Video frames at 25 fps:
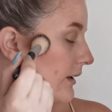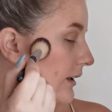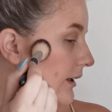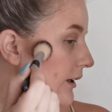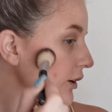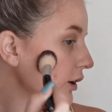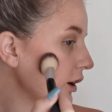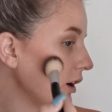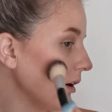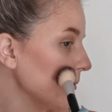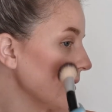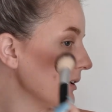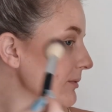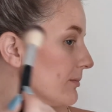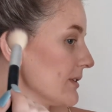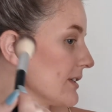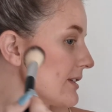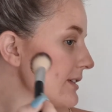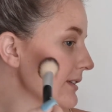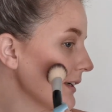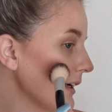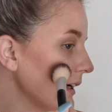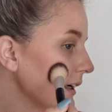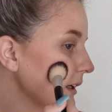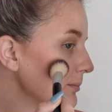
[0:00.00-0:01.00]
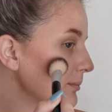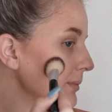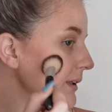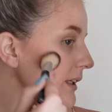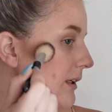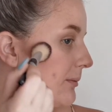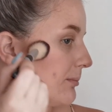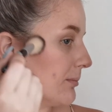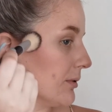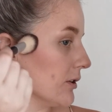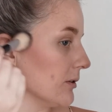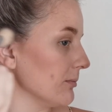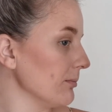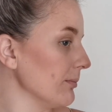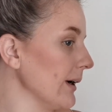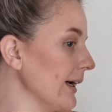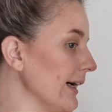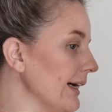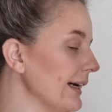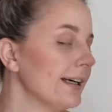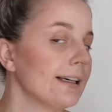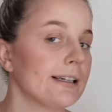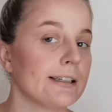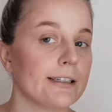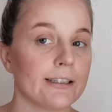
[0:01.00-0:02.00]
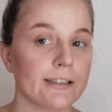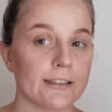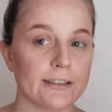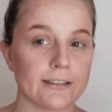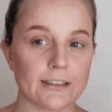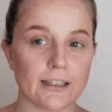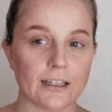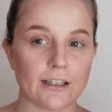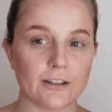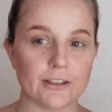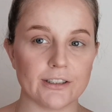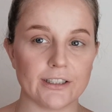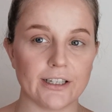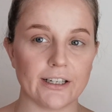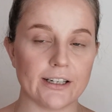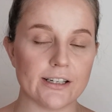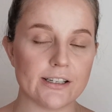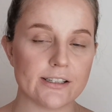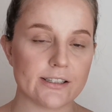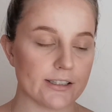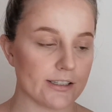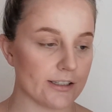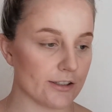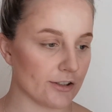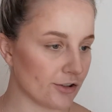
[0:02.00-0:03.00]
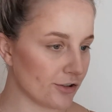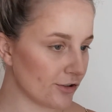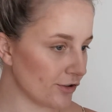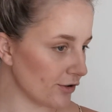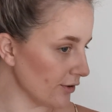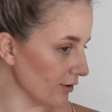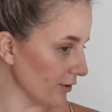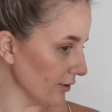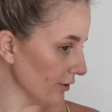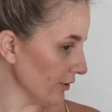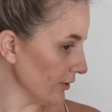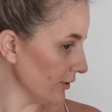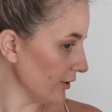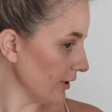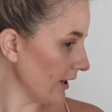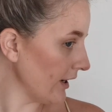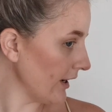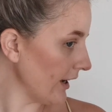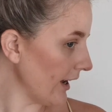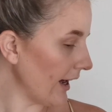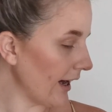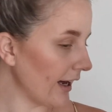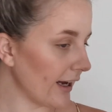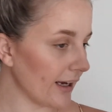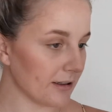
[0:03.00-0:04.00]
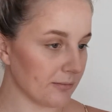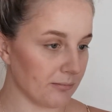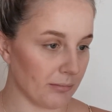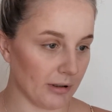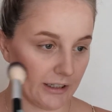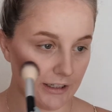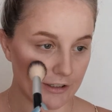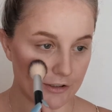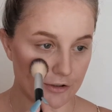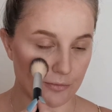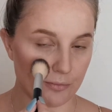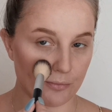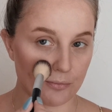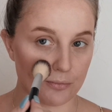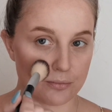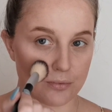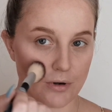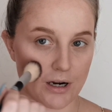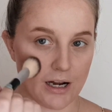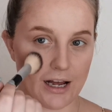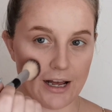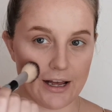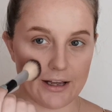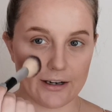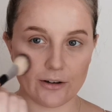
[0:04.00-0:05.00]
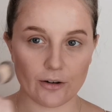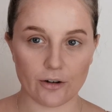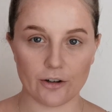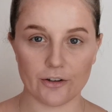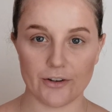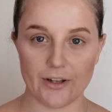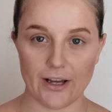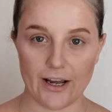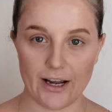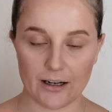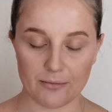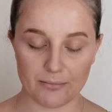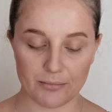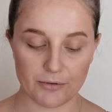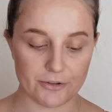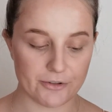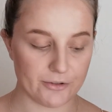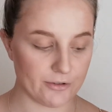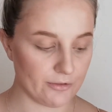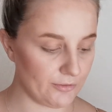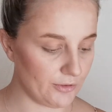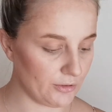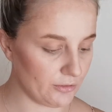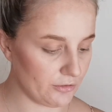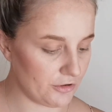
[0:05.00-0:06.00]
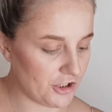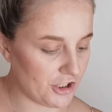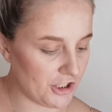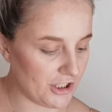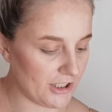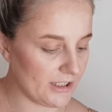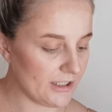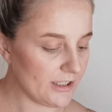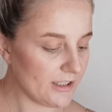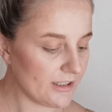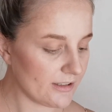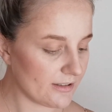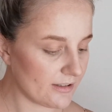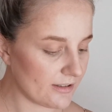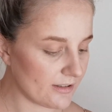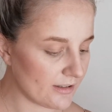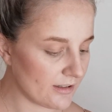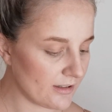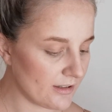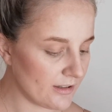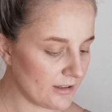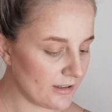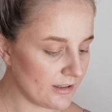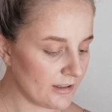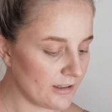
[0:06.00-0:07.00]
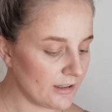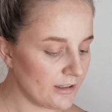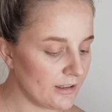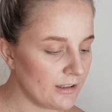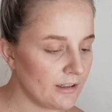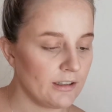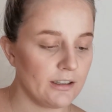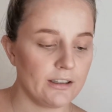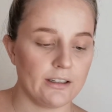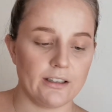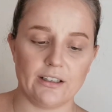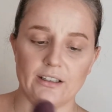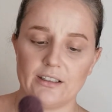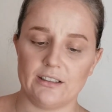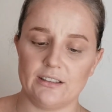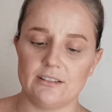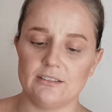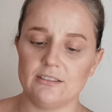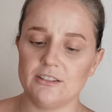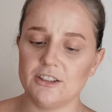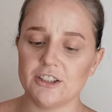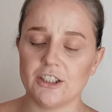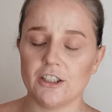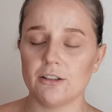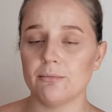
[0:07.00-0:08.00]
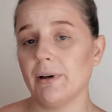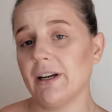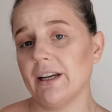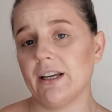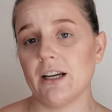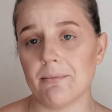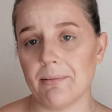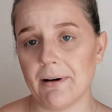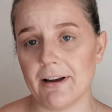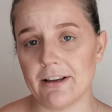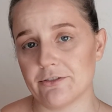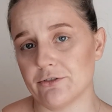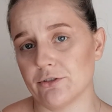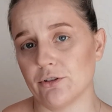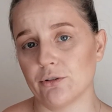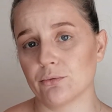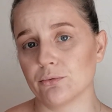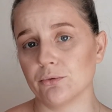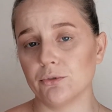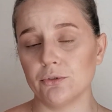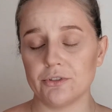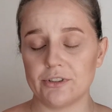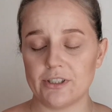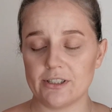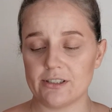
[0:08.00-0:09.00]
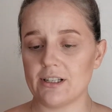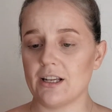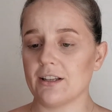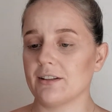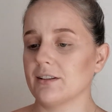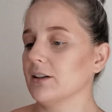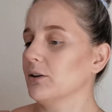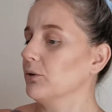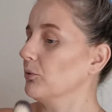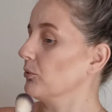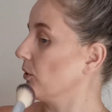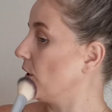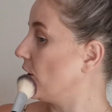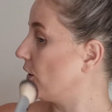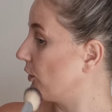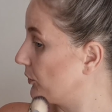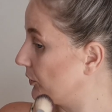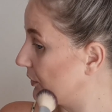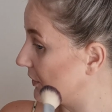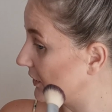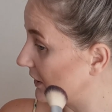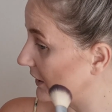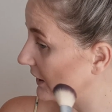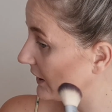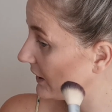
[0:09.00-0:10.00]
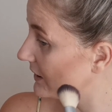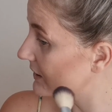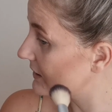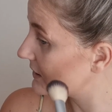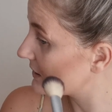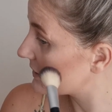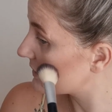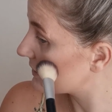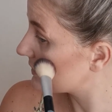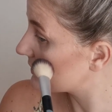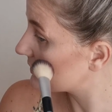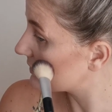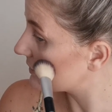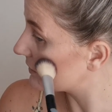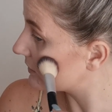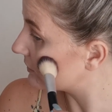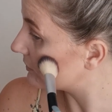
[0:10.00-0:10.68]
A common mistake people make nowadays is to add blush right on the apples of your cheeks. And you know, makeup has no rules, there's nothing wrong with it,